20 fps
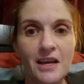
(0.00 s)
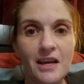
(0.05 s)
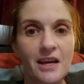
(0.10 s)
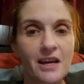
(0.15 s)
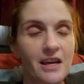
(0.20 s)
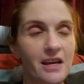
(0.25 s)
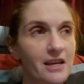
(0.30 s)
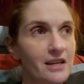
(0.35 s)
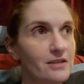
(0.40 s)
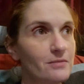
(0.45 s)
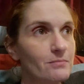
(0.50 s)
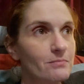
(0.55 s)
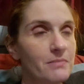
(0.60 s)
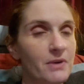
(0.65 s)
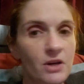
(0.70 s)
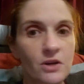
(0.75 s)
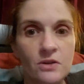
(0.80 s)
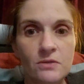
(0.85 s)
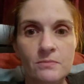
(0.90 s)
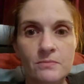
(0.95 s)
And
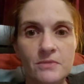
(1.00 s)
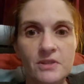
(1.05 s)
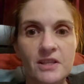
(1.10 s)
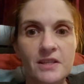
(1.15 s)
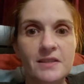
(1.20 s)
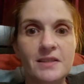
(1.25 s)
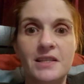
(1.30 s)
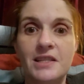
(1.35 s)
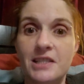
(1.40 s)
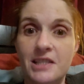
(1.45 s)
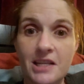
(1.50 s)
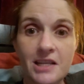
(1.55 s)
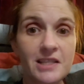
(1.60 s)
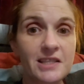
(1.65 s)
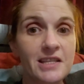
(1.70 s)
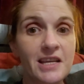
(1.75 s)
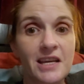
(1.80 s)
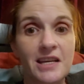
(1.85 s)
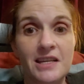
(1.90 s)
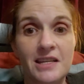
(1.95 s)
boom, it's a
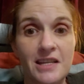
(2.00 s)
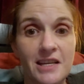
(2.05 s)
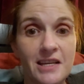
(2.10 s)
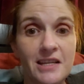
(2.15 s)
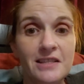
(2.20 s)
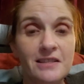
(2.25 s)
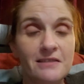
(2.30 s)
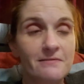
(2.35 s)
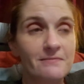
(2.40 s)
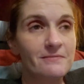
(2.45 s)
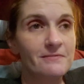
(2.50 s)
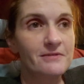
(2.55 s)
shit day again.